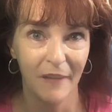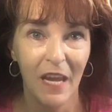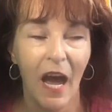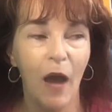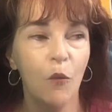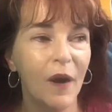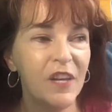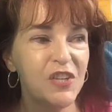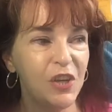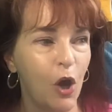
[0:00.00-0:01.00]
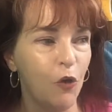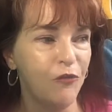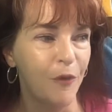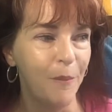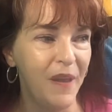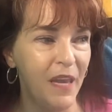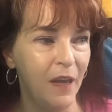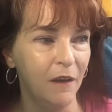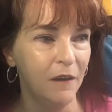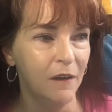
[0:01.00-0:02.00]
I wanted to go from
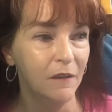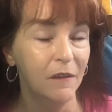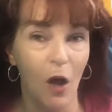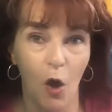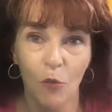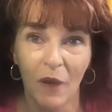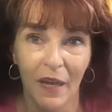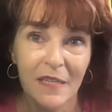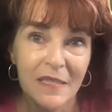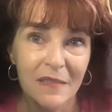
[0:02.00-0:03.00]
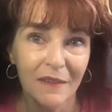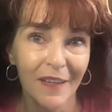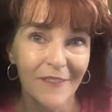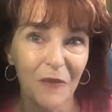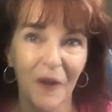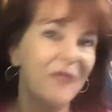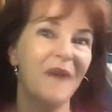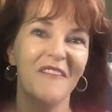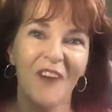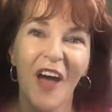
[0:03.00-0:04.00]
being homeless, living with
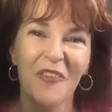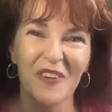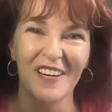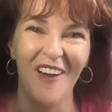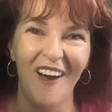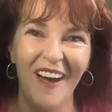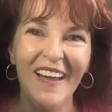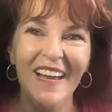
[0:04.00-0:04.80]
my father-in-law,